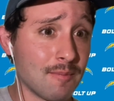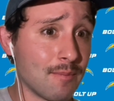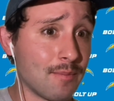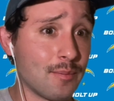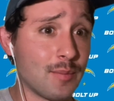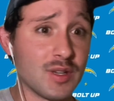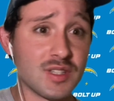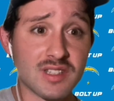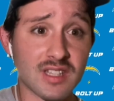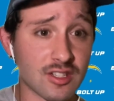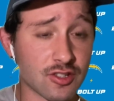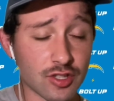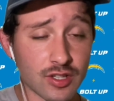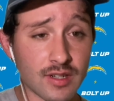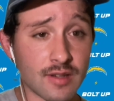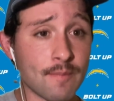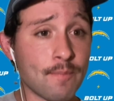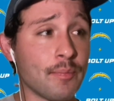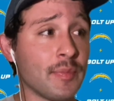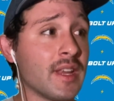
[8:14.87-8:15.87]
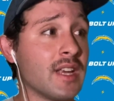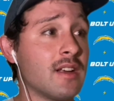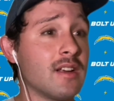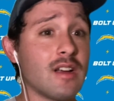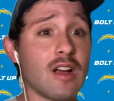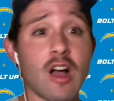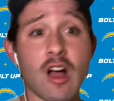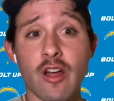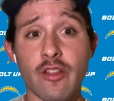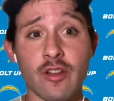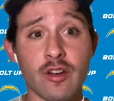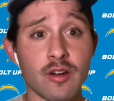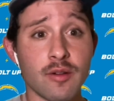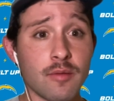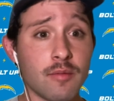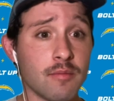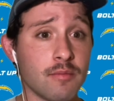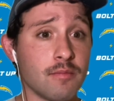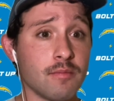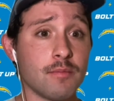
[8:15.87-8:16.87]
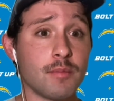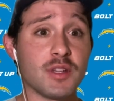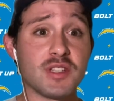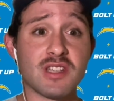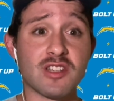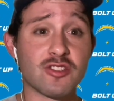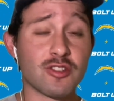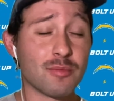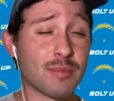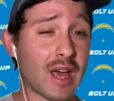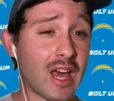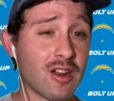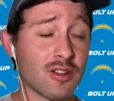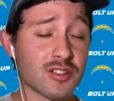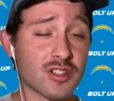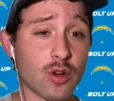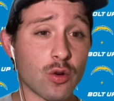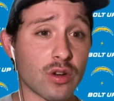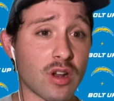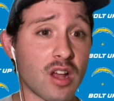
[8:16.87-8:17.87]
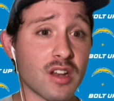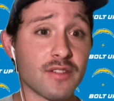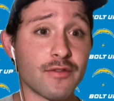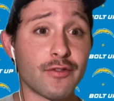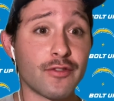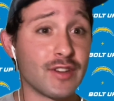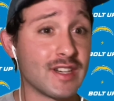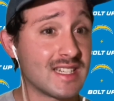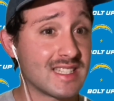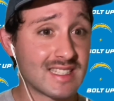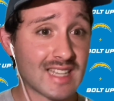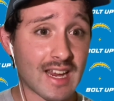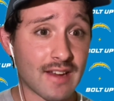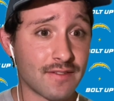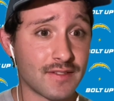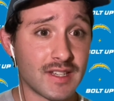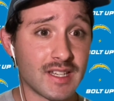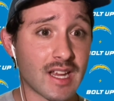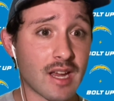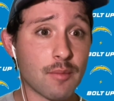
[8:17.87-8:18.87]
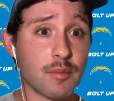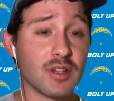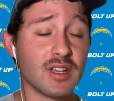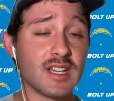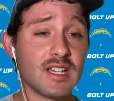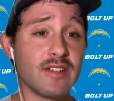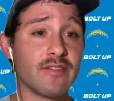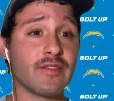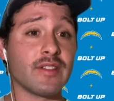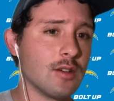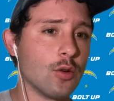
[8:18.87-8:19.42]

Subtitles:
position. Other position battles going on. Free safety, I believe.